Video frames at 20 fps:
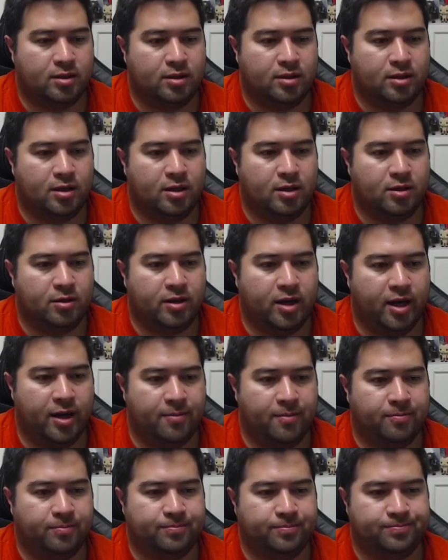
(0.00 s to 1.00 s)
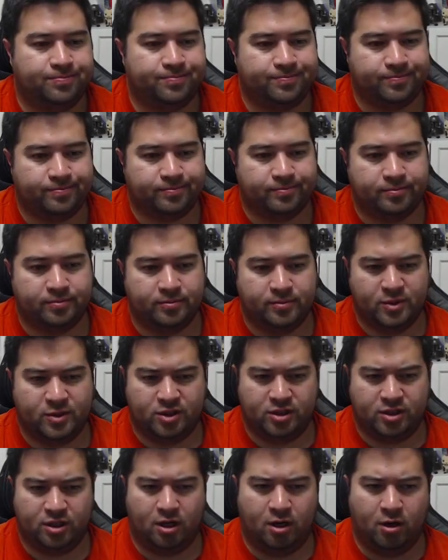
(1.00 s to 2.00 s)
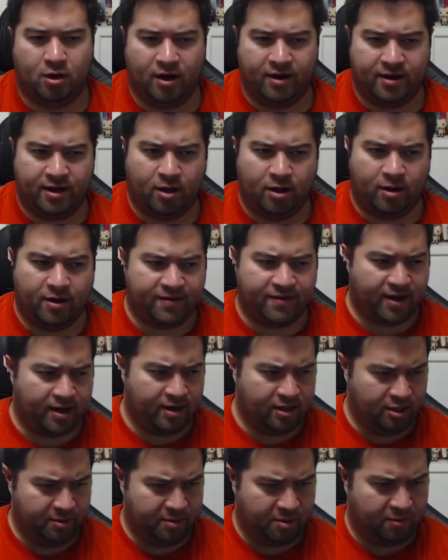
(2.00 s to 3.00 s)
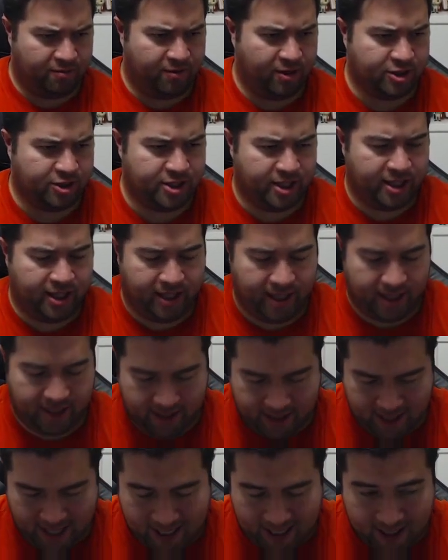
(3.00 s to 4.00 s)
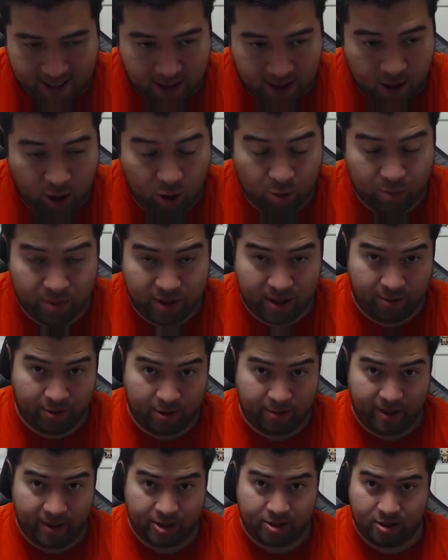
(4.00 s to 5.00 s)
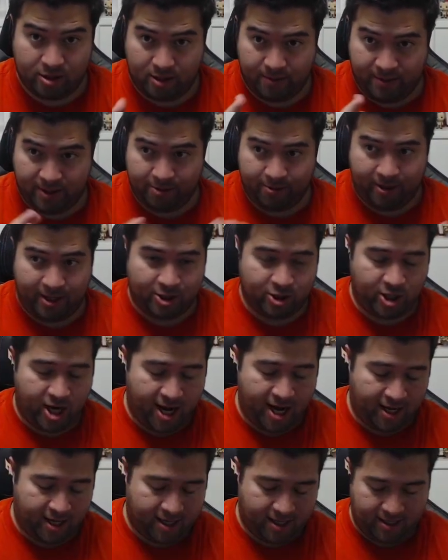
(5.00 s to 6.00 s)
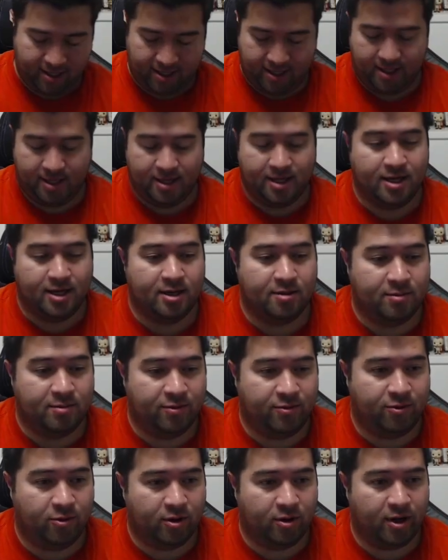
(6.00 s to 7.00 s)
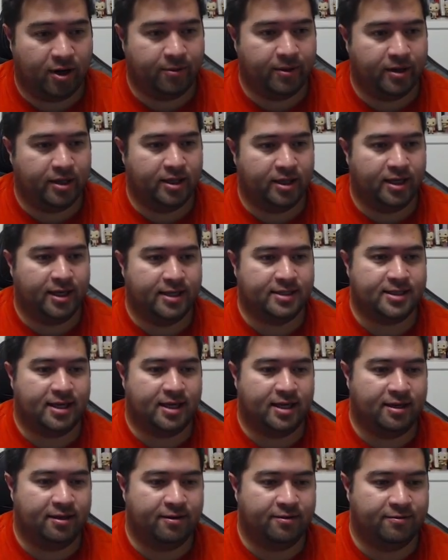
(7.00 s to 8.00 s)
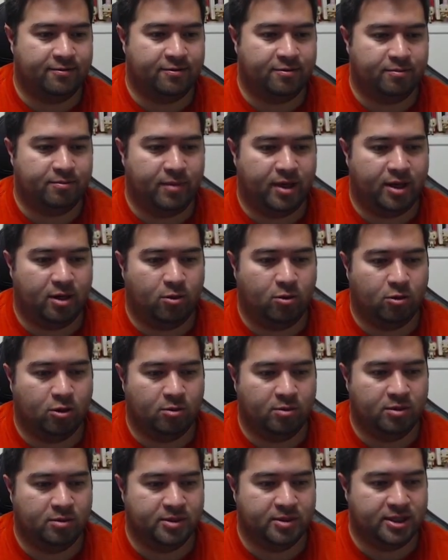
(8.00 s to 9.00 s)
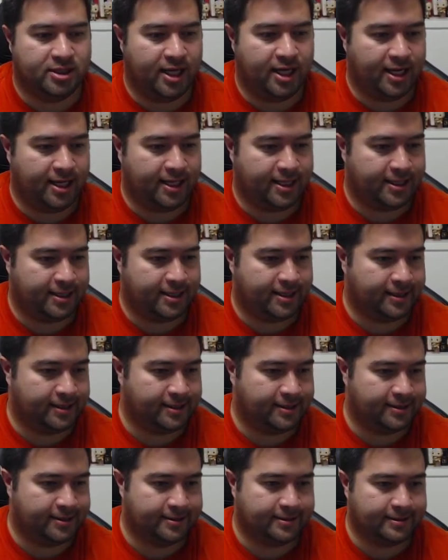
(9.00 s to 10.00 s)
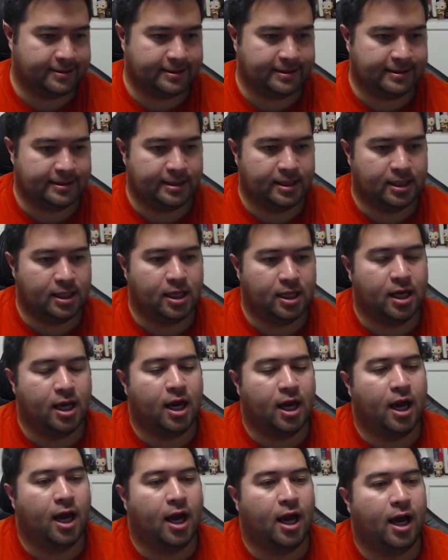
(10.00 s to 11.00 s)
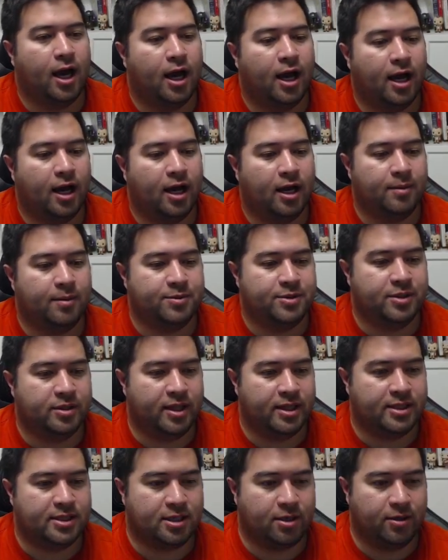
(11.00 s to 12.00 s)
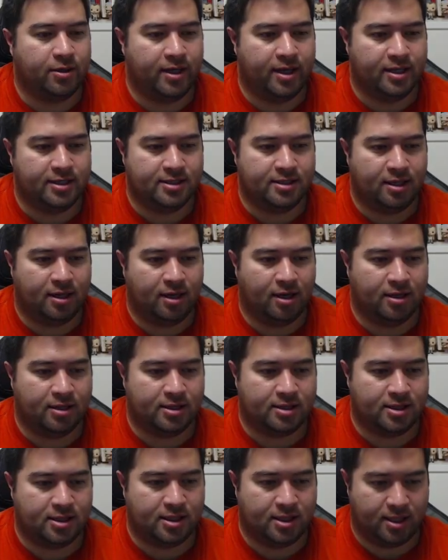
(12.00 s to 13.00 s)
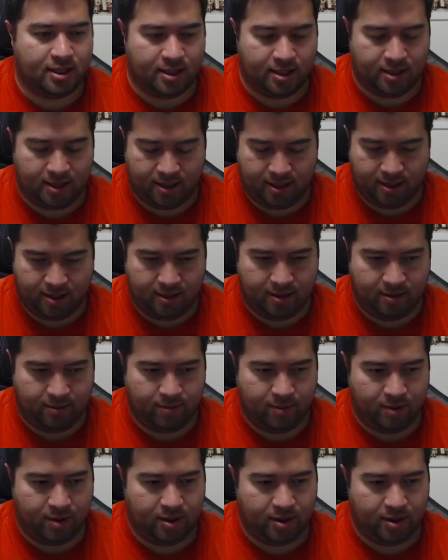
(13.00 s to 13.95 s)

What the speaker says: okay. So I know I've got a little bit more functionality to add in the code, but I want to make sure that I'm on the right track before I realize I've made a horrible mistake. So let's go ahead and start in